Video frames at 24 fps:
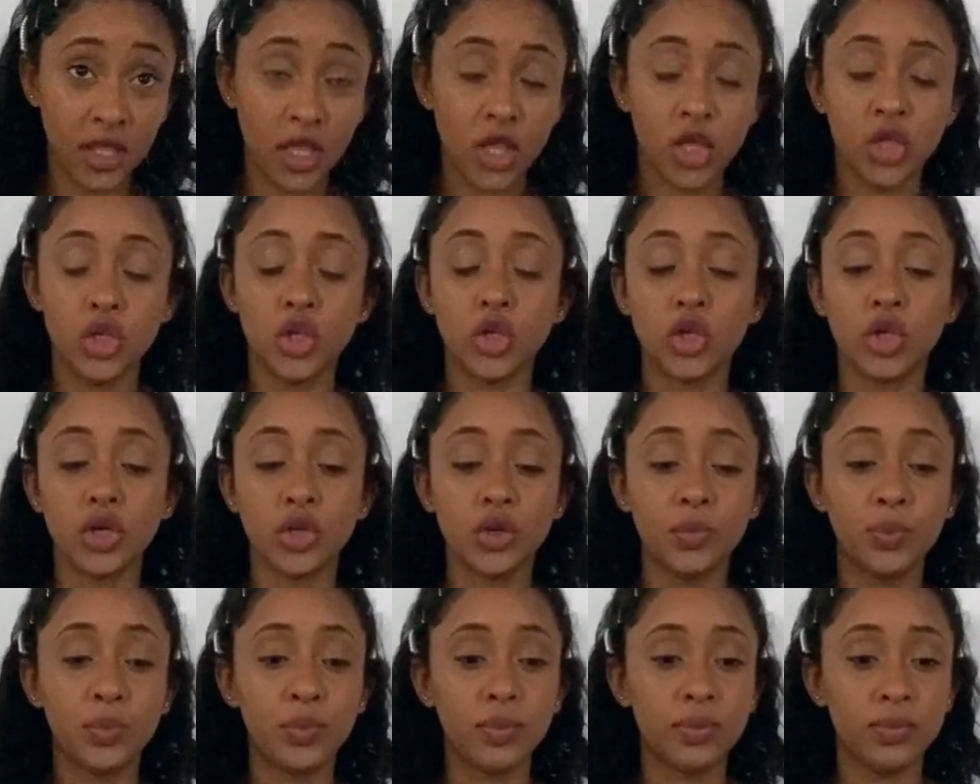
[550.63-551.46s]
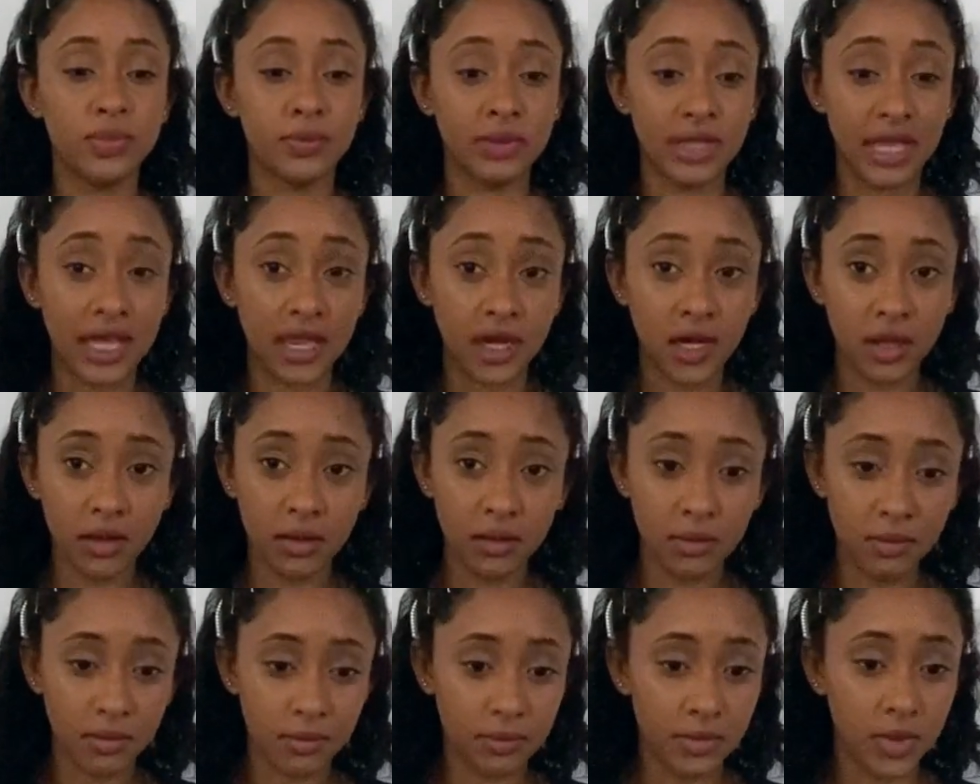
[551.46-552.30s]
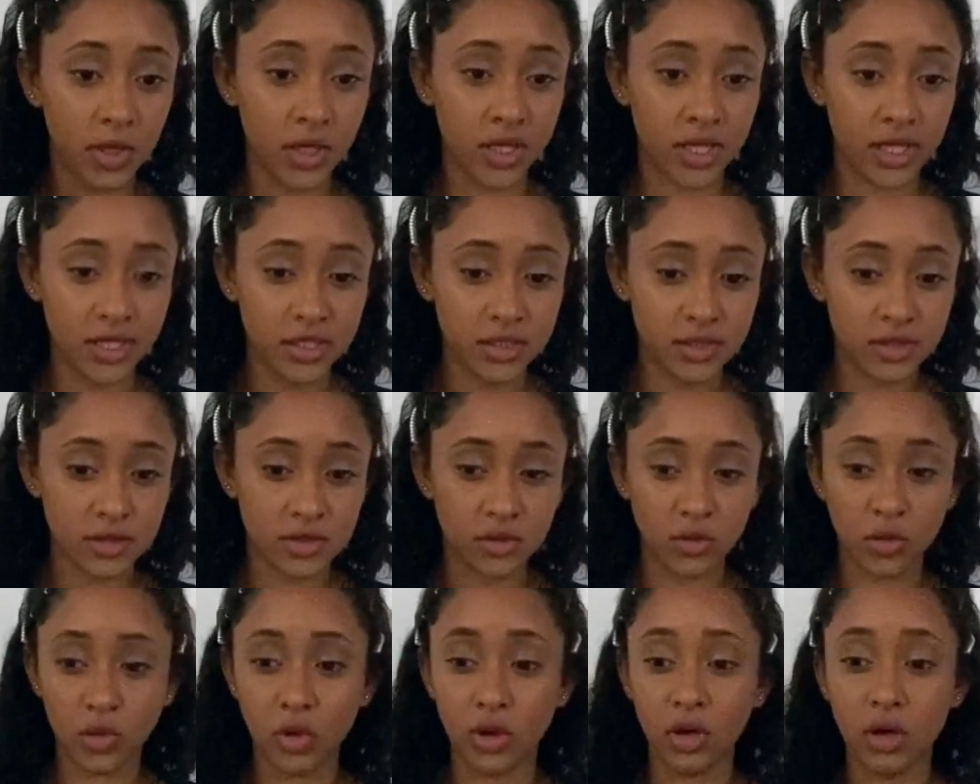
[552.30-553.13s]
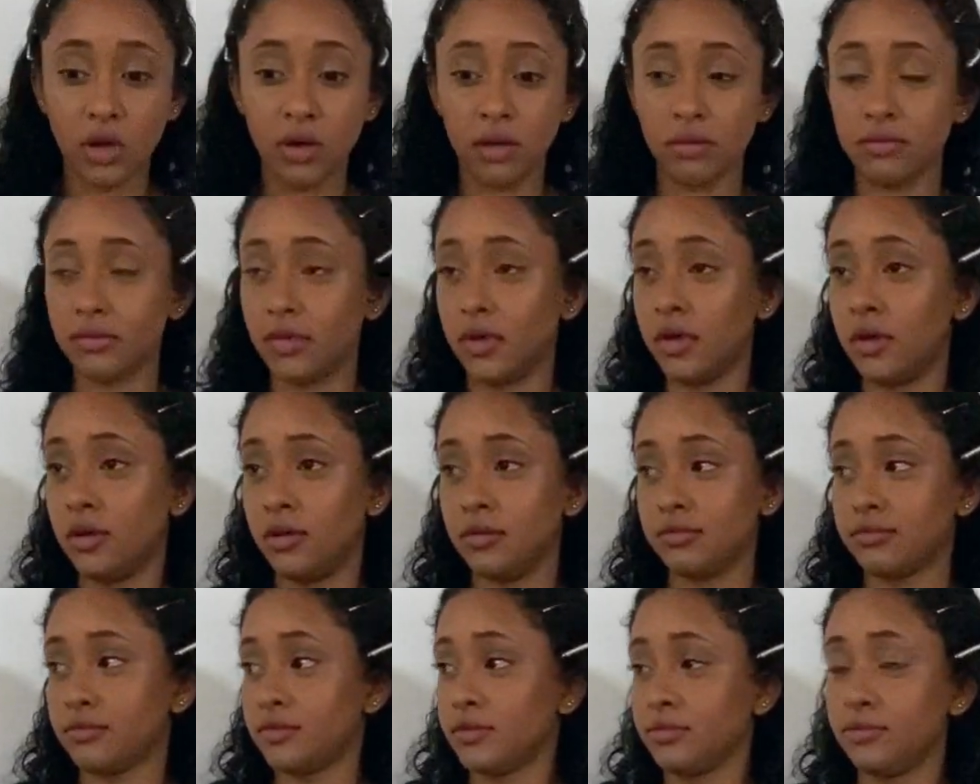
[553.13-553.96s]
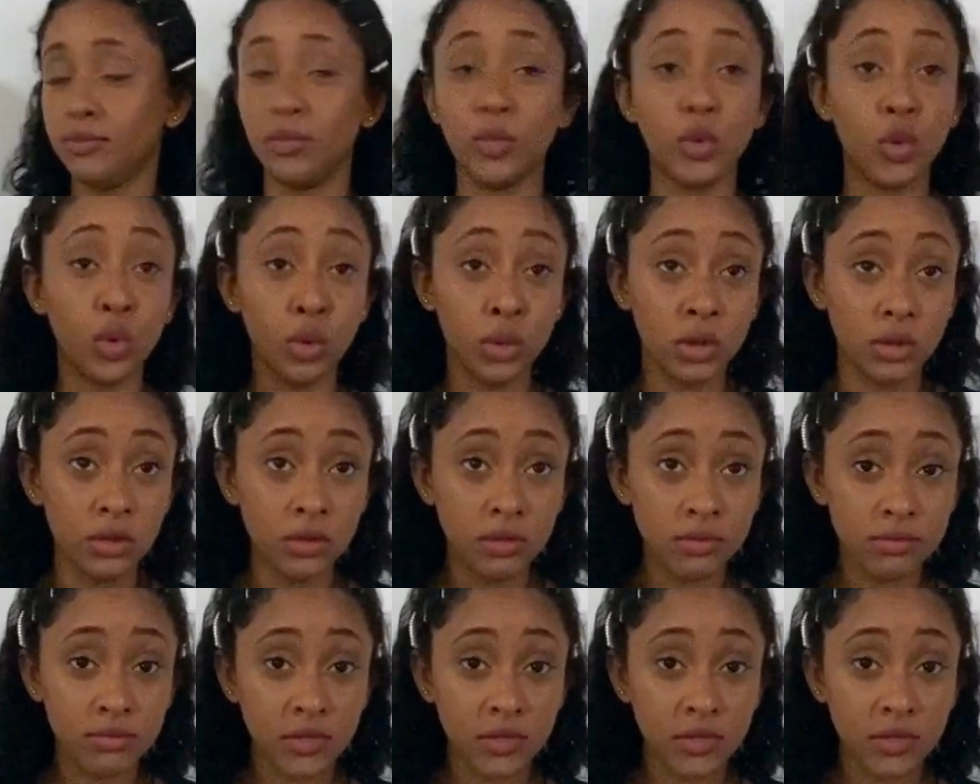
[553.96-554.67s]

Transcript: you could get a bucket or a bowl